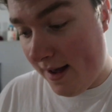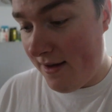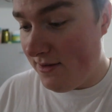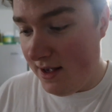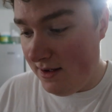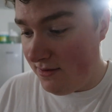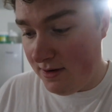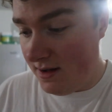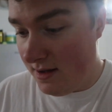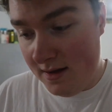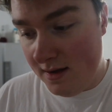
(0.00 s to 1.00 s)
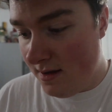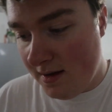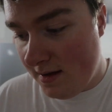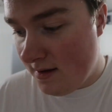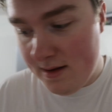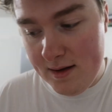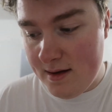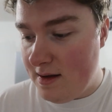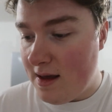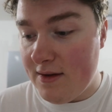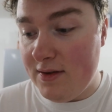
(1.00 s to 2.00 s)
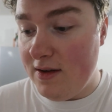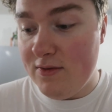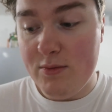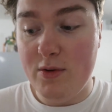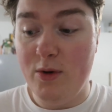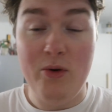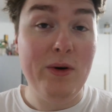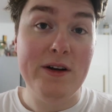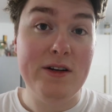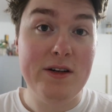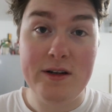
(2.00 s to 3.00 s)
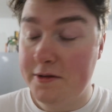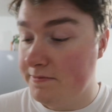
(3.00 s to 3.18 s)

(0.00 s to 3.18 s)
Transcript: I haven't even promoted it.